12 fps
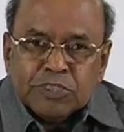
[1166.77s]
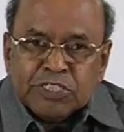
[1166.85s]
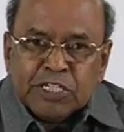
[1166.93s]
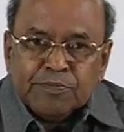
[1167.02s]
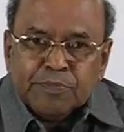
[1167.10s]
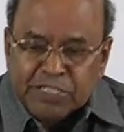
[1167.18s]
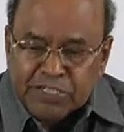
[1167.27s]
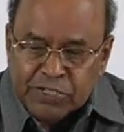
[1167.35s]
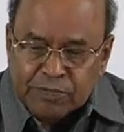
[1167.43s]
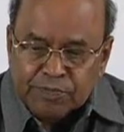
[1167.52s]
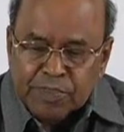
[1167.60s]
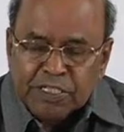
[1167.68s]
step by
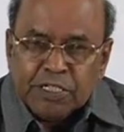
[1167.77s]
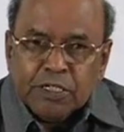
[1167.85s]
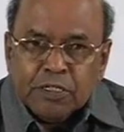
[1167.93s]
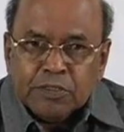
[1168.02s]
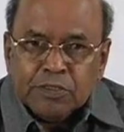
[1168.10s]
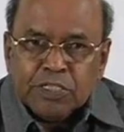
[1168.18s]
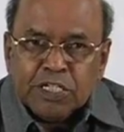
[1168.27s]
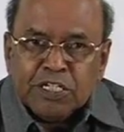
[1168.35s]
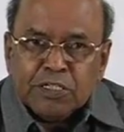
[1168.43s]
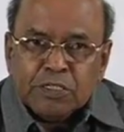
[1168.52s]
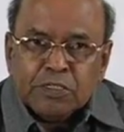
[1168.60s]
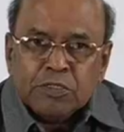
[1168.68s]
step method,
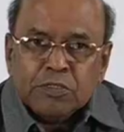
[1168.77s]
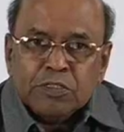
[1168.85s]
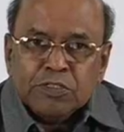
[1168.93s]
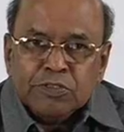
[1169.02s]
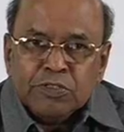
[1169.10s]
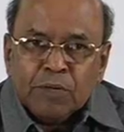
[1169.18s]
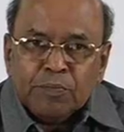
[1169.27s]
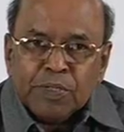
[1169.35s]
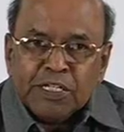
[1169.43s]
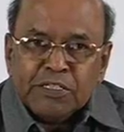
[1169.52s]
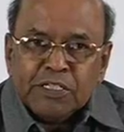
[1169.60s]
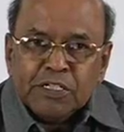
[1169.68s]
then you
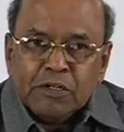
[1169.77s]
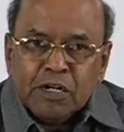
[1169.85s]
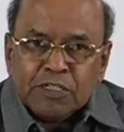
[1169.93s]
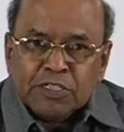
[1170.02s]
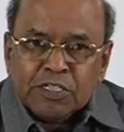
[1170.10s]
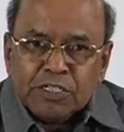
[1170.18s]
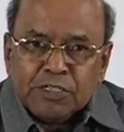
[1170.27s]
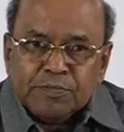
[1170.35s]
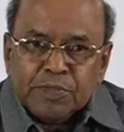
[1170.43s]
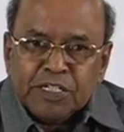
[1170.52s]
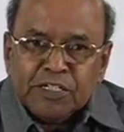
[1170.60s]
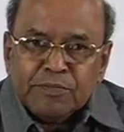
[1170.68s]
apply the auxiliary
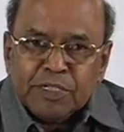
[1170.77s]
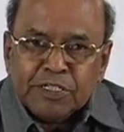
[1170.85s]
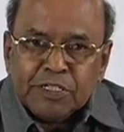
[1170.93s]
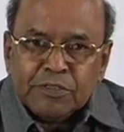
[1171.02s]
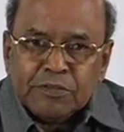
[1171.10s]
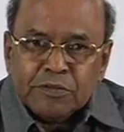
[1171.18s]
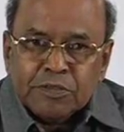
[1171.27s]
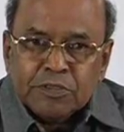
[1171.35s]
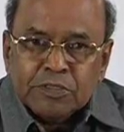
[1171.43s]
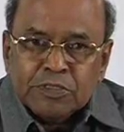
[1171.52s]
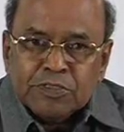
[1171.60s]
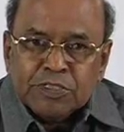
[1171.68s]
plane method,
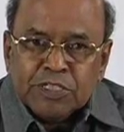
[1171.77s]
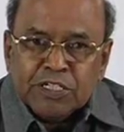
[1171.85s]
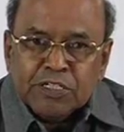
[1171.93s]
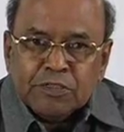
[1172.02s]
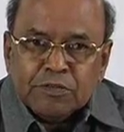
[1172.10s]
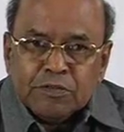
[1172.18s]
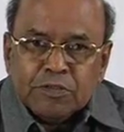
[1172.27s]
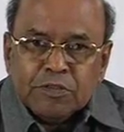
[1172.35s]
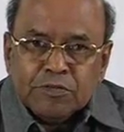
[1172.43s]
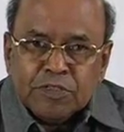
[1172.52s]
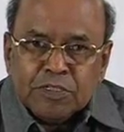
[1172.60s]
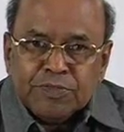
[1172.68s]
then
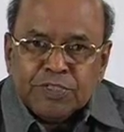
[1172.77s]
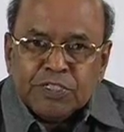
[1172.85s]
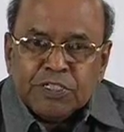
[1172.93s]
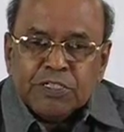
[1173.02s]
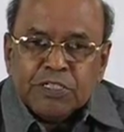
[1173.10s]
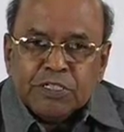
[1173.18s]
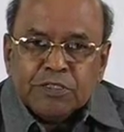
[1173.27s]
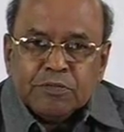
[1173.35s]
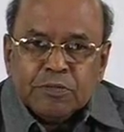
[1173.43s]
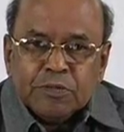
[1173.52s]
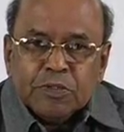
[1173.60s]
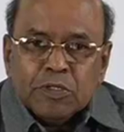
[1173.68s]
you will see the
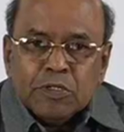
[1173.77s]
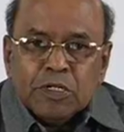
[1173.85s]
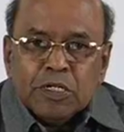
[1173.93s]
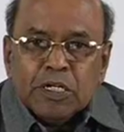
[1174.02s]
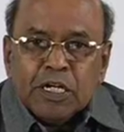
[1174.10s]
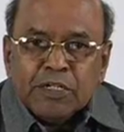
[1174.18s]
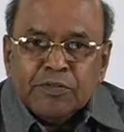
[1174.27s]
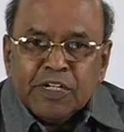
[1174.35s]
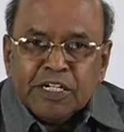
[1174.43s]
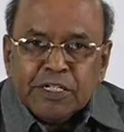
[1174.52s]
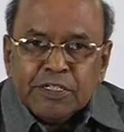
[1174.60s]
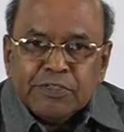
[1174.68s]

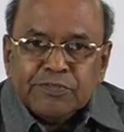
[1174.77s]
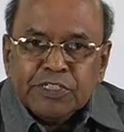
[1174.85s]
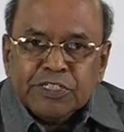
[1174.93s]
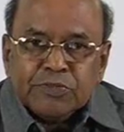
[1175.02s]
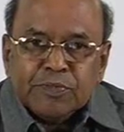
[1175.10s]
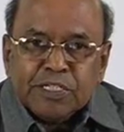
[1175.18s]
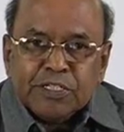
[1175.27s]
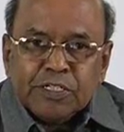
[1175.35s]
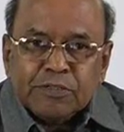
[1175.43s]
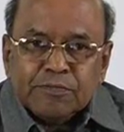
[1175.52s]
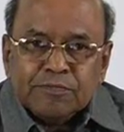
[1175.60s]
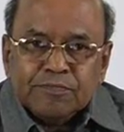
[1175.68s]
advantage of this method.